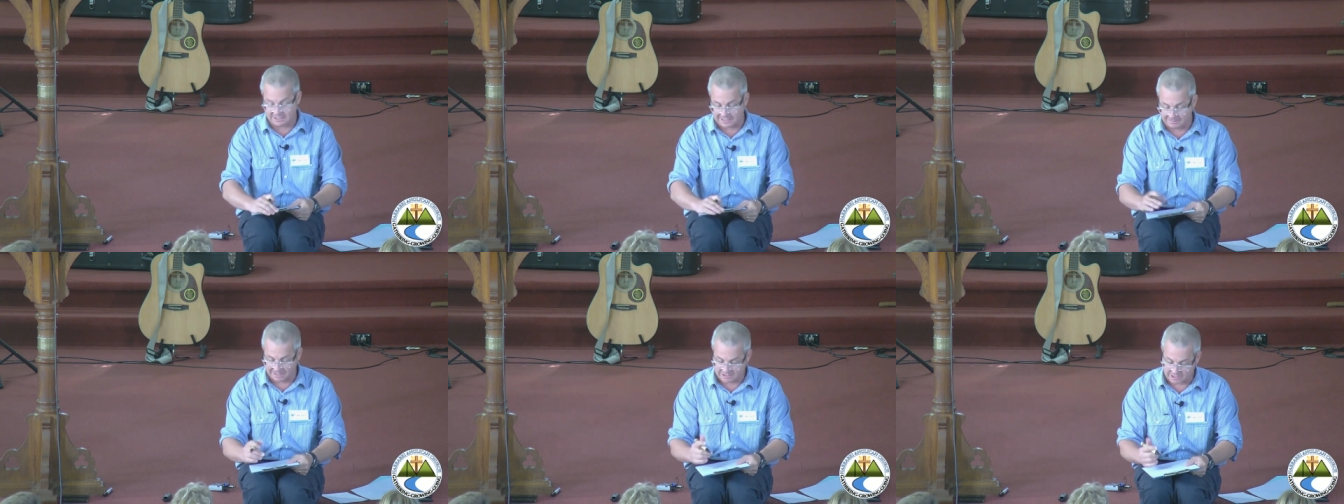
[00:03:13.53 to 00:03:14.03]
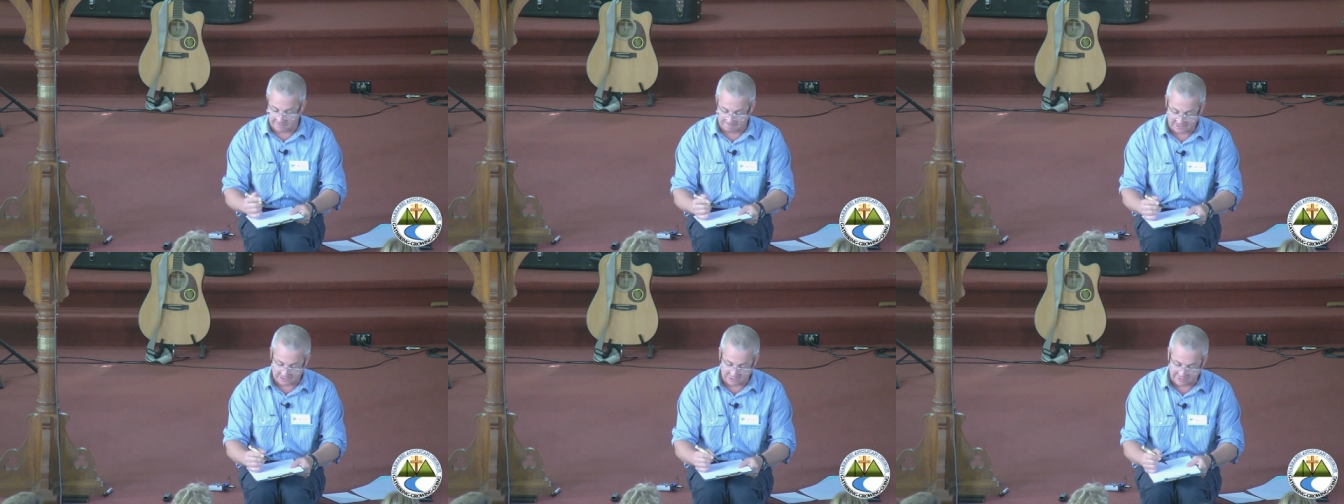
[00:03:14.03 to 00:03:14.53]
similar to the
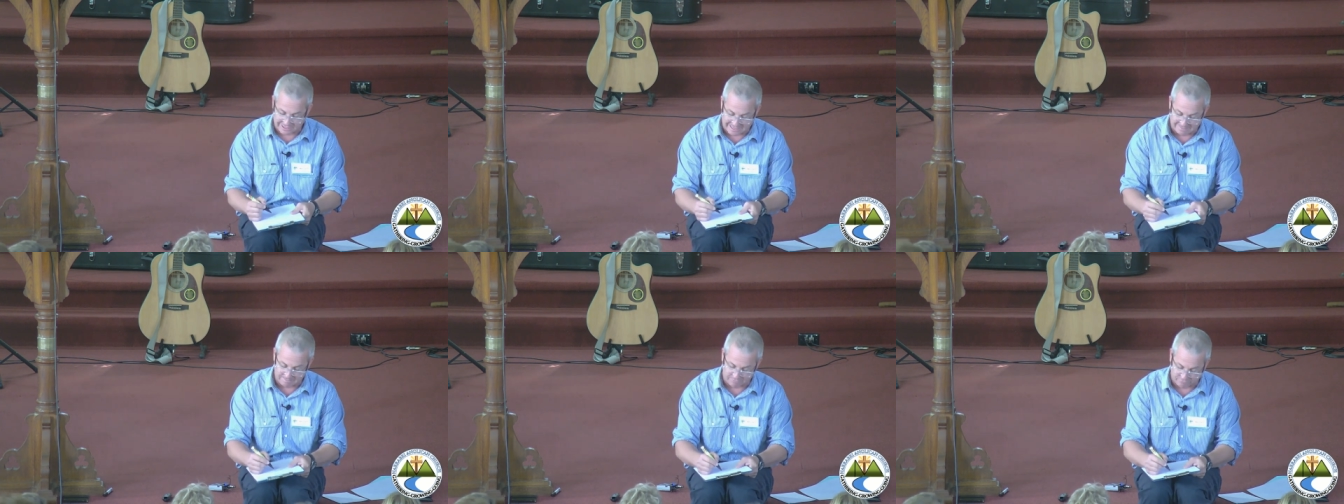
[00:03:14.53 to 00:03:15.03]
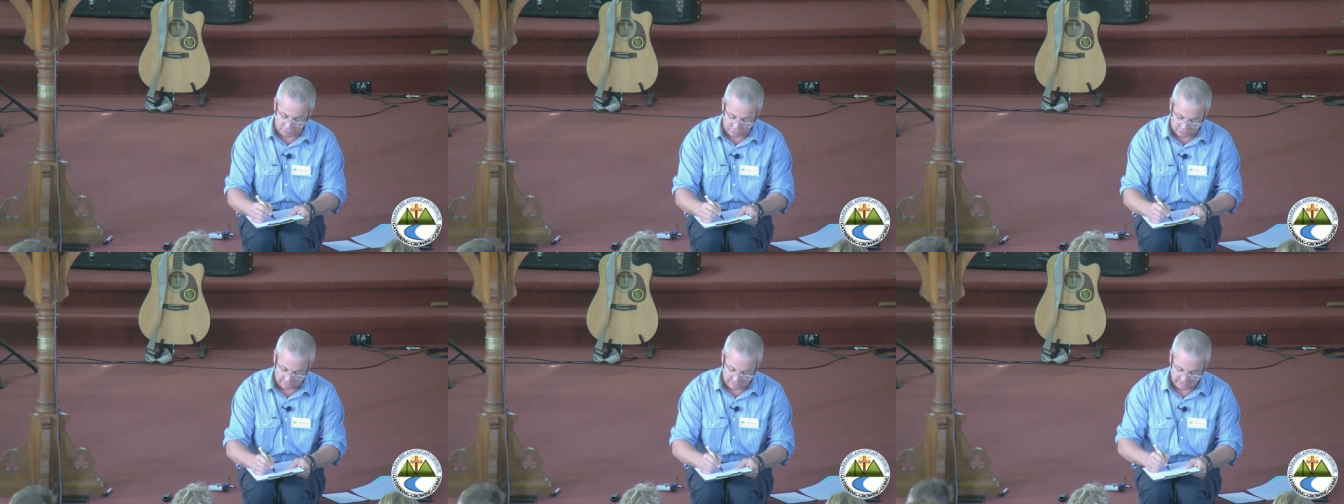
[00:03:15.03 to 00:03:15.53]
picture we had
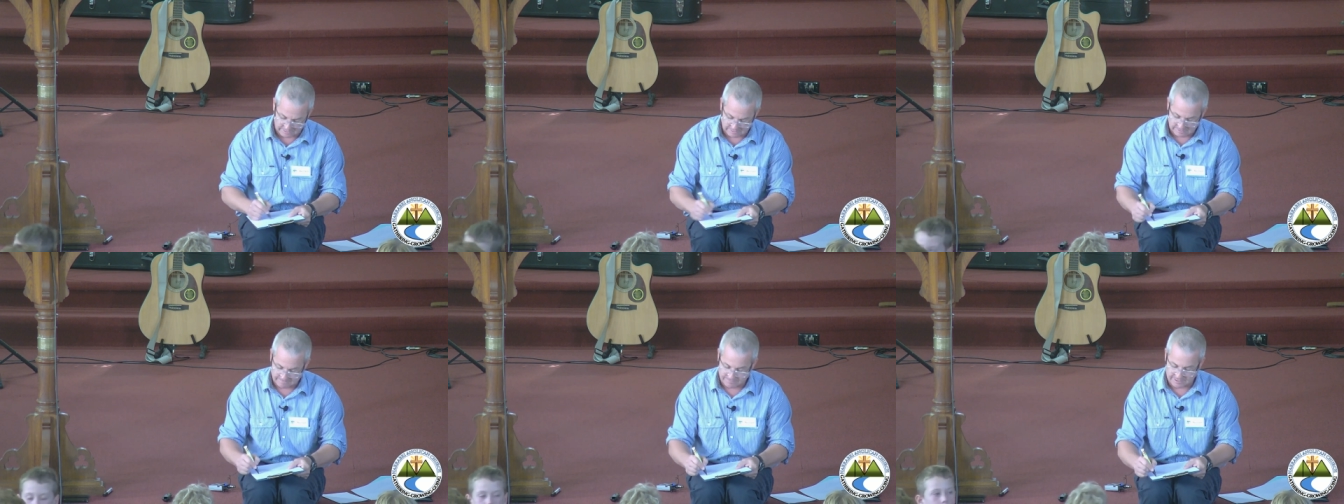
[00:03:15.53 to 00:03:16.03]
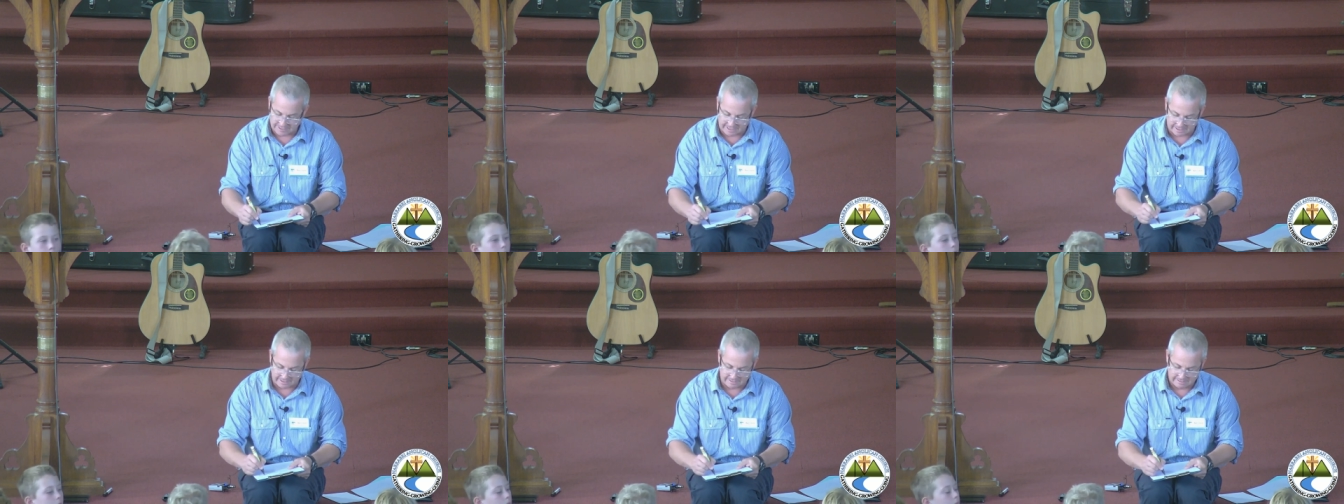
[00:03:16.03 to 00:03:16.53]
before.
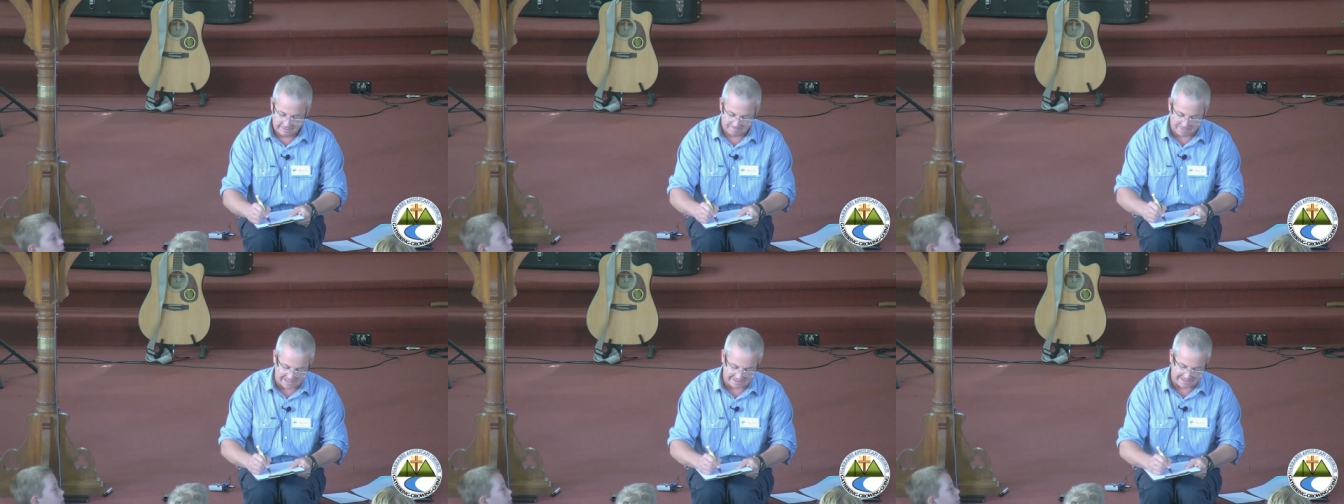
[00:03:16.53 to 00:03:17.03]
Okay. But